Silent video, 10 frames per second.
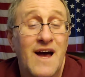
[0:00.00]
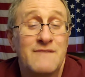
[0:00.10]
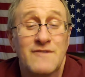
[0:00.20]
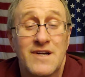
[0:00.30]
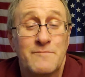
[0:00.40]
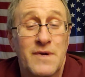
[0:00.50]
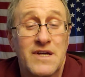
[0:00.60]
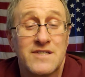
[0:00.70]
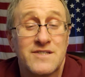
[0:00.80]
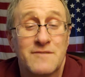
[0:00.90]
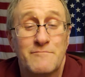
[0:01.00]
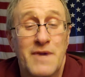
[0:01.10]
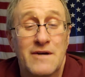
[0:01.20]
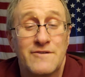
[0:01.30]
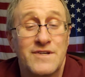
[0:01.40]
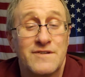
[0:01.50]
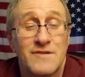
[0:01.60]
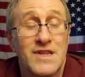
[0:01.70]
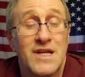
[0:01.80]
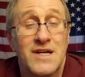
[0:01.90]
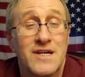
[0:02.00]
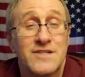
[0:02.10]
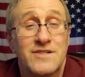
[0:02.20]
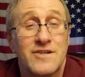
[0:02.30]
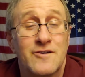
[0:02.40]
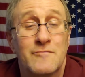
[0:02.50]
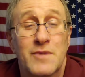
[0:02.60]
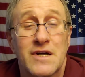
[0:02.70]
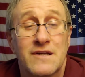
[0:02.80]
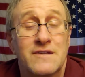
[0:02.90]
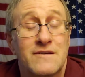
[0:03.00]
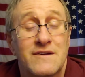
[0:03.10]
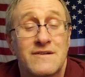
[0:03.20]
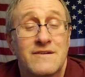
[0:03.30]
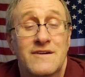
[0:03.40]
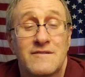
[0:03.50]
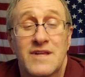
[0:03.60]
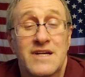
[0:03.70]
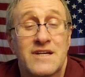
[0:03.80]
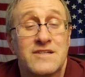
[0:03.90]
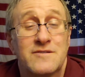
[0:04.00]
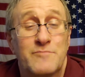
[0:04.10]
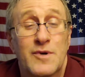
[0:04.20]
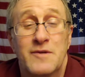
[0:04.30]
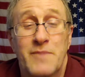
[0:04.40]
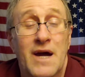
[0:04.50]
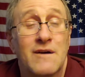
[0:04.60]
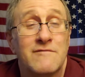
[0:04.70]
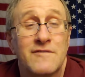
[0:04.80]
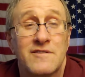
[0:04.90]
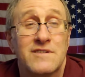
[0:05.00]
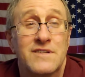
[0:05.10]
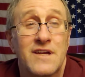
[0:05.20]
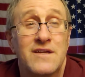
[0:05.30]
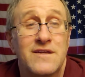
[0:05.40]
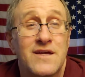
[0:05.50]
run up against some boundaries with Linux too, but Linux is pretty powerful, and